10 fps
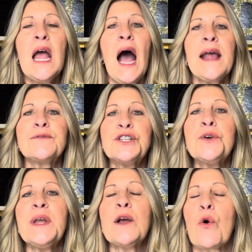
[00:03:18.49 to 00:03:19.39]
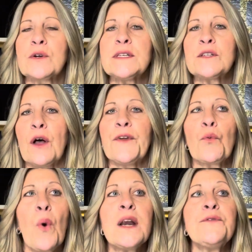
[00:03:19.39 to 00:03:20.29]
I have 2 e-courses on there.
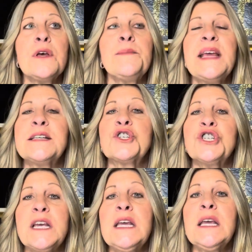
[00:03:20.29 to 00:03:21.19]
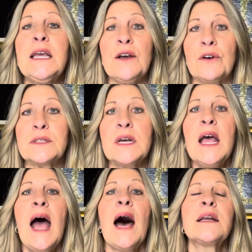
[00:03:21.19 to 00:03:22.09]
One of them is She Heals,
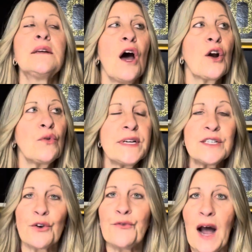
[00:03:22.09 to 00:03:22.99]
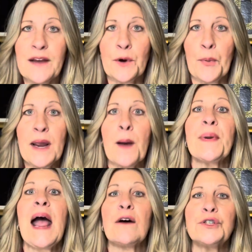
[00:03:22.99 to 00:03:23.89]
how to not only survive a breakup,
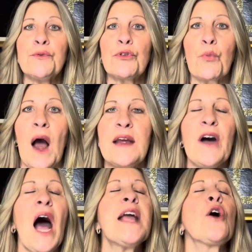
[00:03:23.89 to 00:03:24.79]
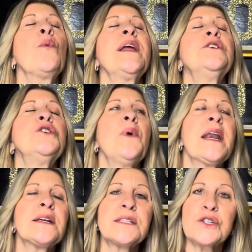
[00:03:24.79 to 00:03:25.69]
but how to thrive. I go into an
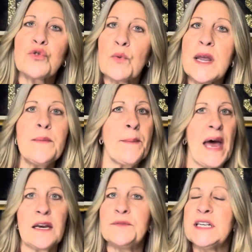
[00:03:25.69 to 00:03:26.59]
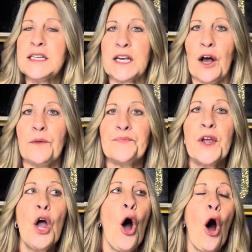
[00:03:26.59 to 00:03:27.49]
extreme amount of detail
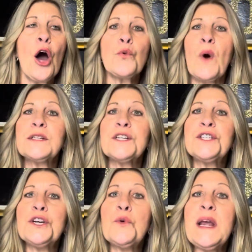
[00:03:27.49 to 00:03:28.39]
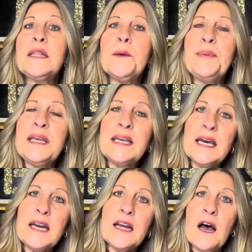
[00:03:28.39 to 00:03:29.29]
on what to do in the
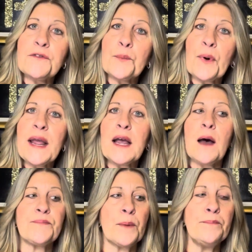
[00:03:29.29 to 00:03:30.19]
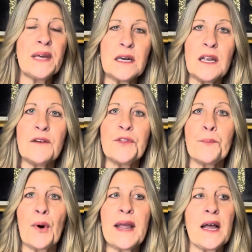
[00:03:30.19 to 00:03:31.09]
beginning of the breakup, the middle of the
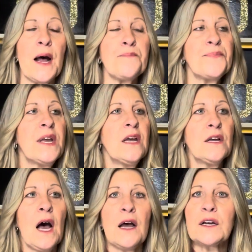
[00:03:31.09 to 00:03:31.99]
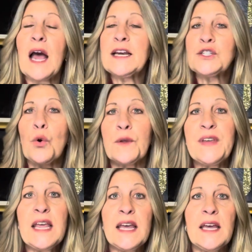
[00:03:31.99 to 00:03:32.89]
breakup, kind of toward
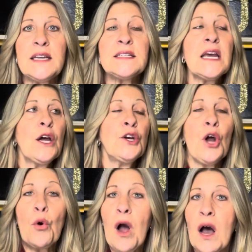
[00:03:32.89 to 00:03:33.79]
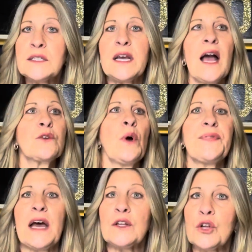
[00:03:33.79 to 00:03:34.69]
the end, no contact, what
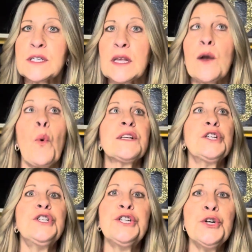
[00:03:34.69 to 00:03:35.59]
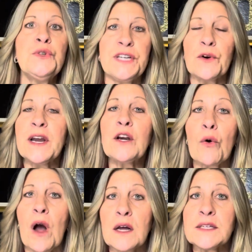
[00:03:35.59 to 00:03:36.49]
that looks like, what to do during no
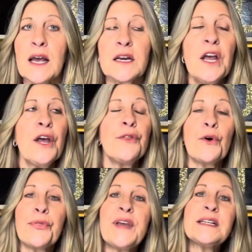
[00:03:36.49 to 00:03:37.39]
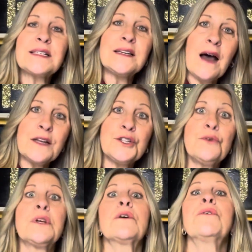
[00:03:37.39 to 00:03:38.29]
contact. There are things to not do.
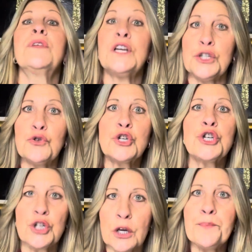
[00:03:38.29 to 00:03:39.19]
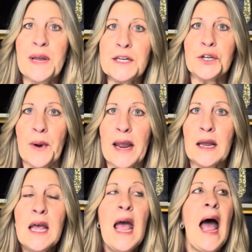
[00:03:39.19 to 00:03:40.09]
There are things you should be
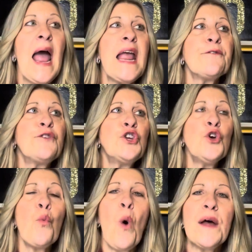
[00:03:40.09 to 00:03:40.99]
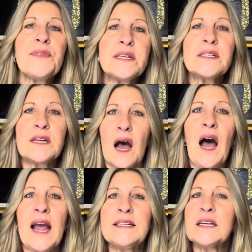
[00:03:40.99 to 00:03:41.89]
doing if you want this
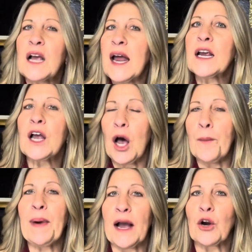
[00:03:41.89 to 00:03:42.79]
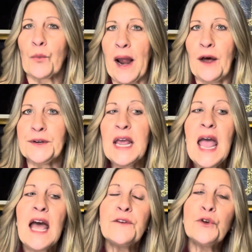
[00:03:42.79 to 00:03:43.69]
guy to kind of come back around.
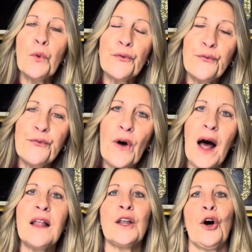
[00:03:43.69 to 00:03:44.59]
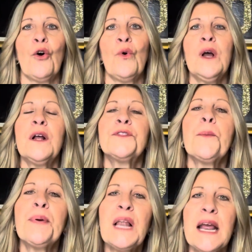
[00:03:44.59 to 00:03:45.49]
And if you will follow the
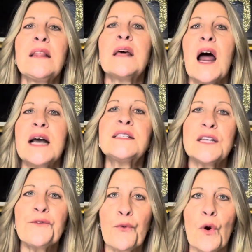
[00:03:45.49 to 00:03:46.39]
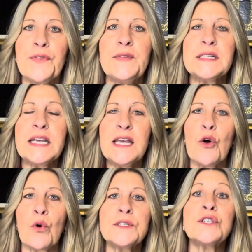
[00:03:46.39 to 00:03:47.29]
plan that I set forth in this
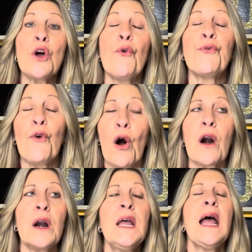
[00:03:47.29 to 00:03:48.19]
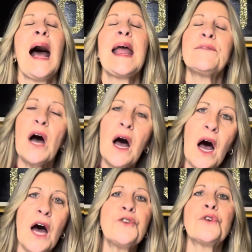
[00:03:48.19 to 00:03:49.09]
e-course, so far, I have
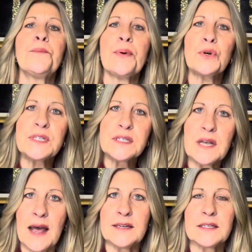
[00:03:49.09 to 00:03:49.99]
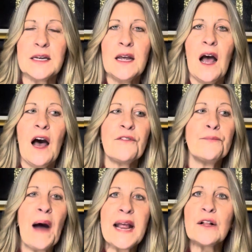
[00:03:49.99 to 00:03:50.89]
100% of
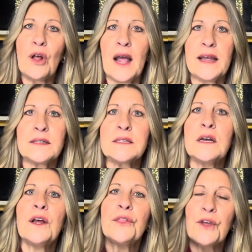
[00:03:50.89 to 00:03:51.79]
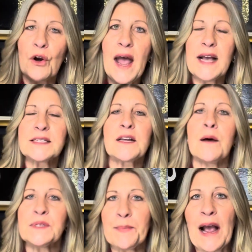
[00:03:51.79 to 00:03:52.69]
my clients, their ex
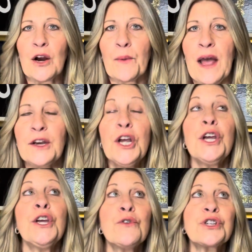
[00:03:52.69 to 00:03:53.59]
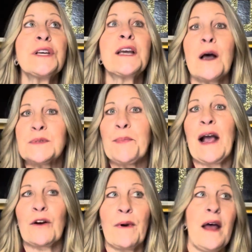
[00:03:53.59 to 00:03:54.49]
comes back around. Usually comes
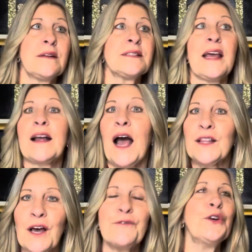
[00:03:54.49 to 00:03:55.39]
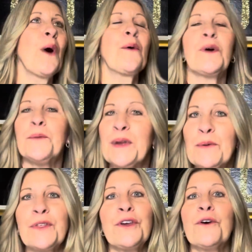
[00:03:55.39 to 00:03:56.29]
back around saying, I love you, I want to be
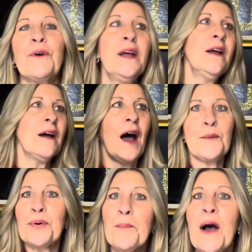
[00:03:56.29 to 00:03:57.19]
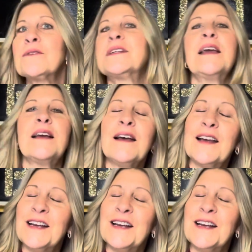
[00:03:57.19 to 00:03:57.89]
with you, I'm proposing.